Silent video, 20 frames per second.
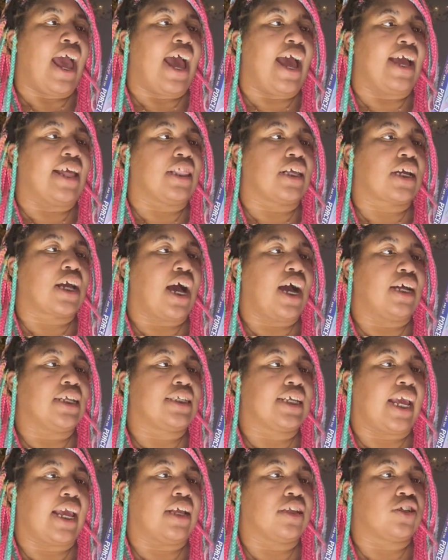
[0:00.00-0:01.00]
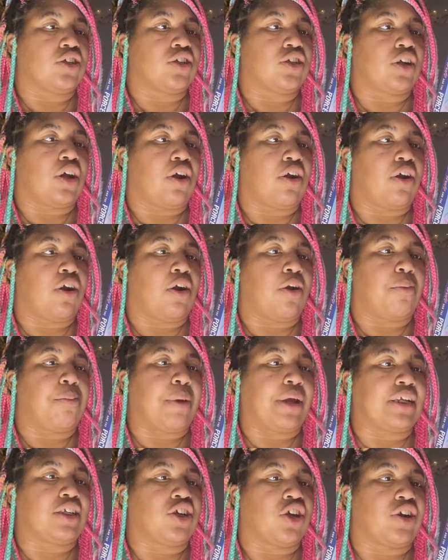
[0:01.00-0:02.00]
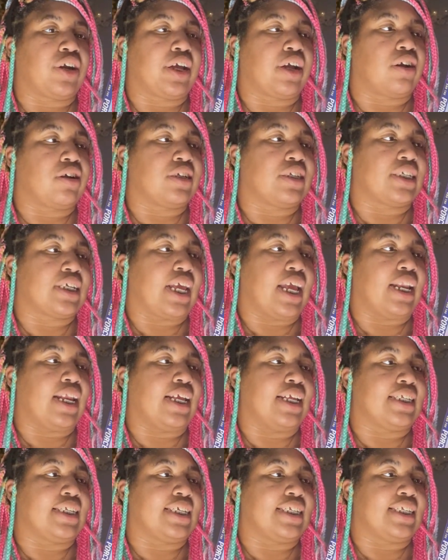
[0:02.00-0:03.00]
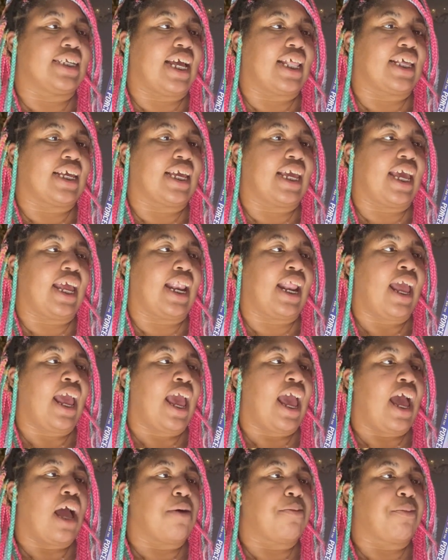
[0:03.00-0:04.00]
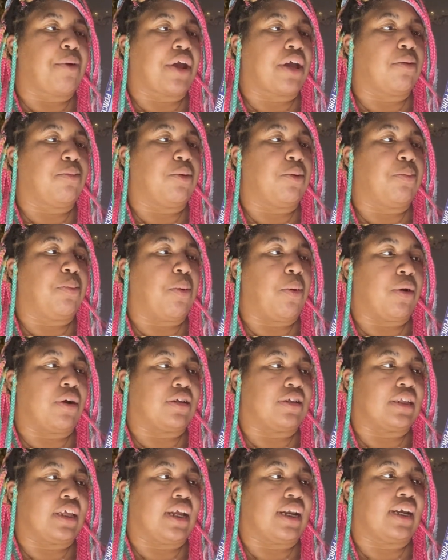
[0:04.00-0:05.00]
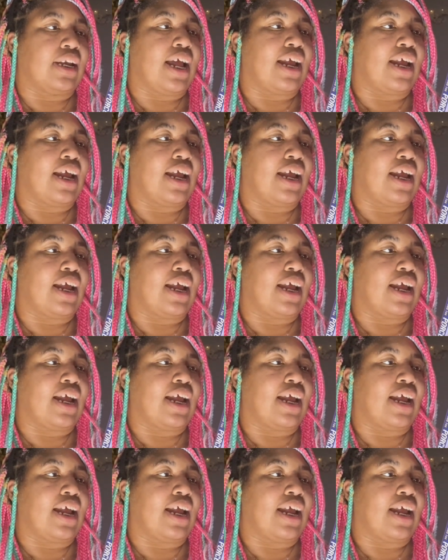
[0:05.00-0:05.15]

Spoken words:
and the gods answered her by turning her skin into delicate and breakable porcelain.